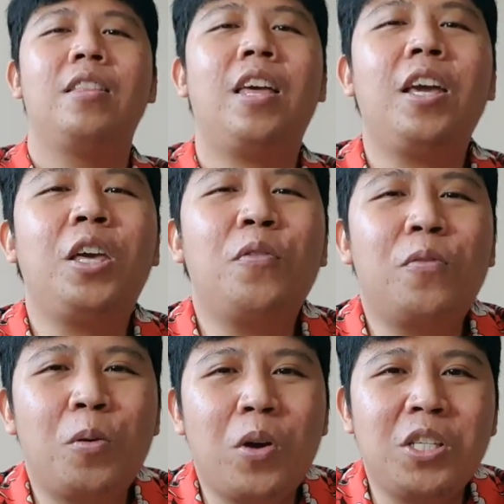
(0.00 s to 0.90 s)
Thank you
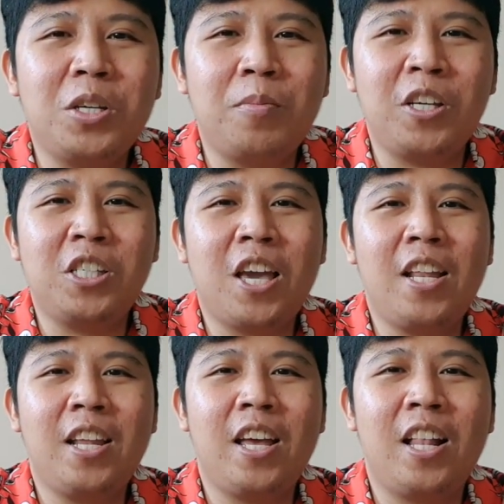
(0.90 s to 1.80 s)
for watching my
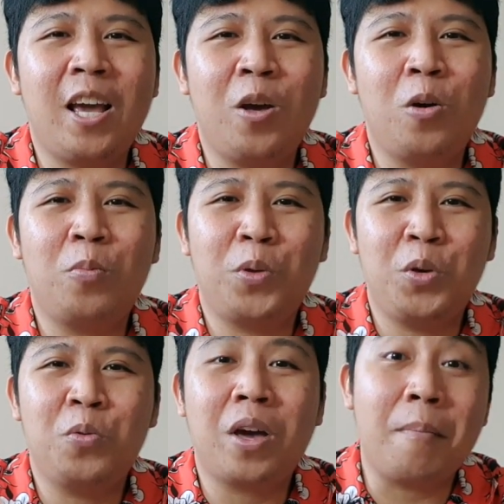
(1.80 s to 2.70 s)
channel. I hope
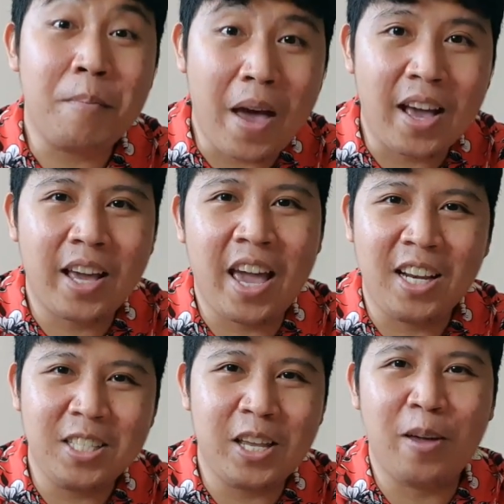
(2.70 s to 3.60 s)
you come back
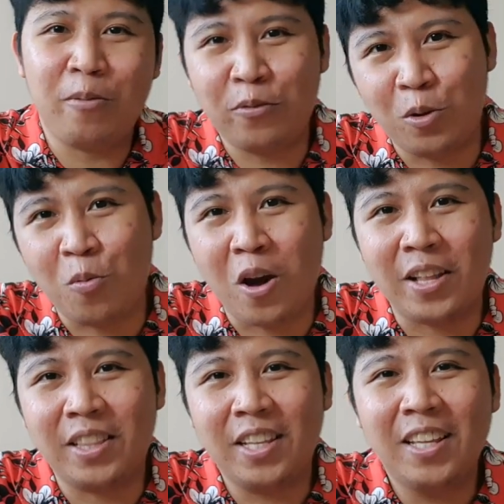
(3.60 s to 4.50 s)
anytime if you
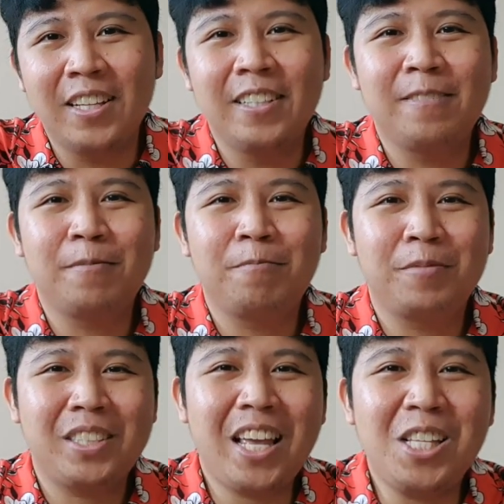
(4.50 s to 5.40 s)
want.
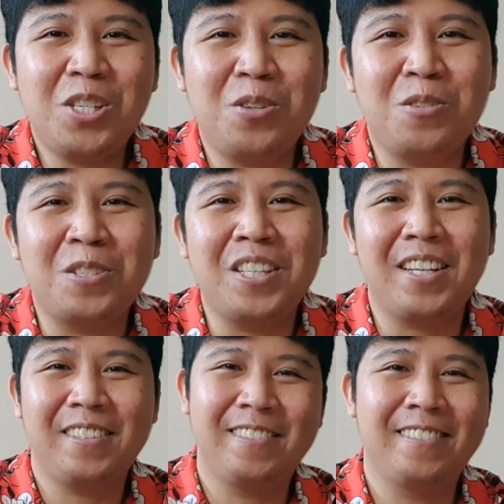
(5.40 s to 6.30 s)
Stay tuned.